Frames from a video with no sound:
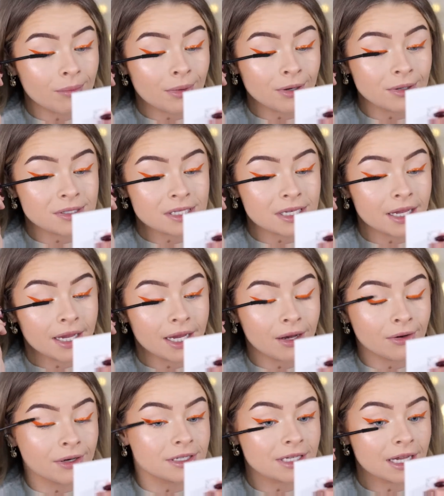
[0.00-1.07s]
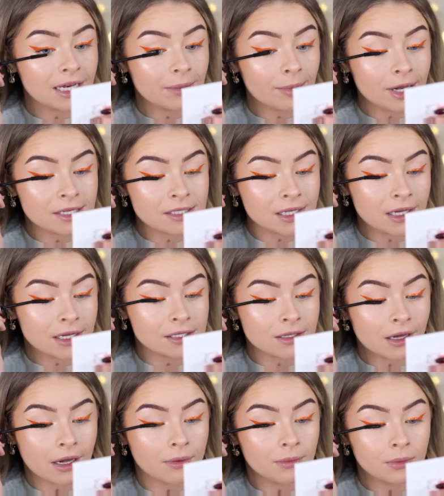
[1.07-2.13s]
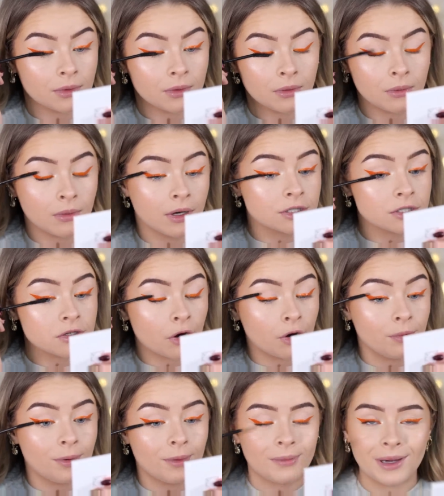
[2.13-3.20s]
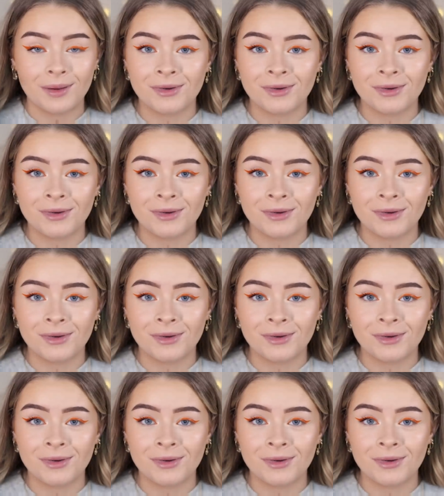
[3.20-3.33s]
Mostly on a daily basis, I will just open my